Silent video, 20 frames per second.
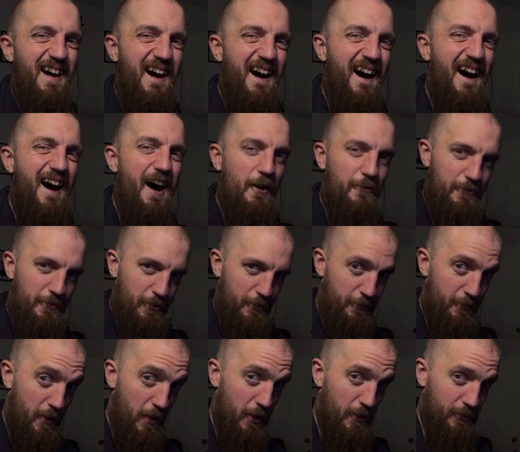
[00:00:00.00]
half the
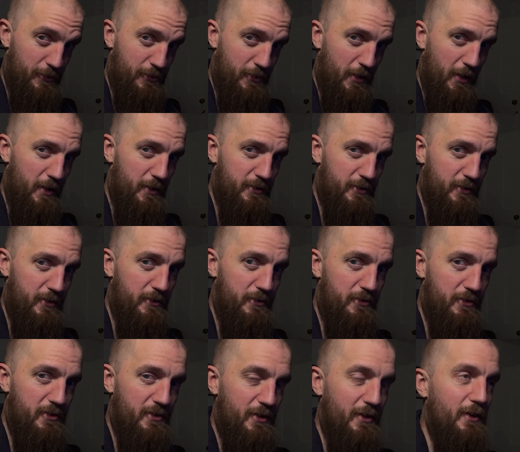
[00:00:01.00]
file
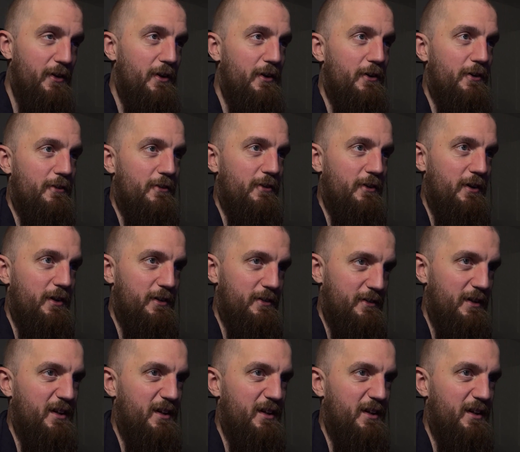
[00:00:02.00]
sizes, right?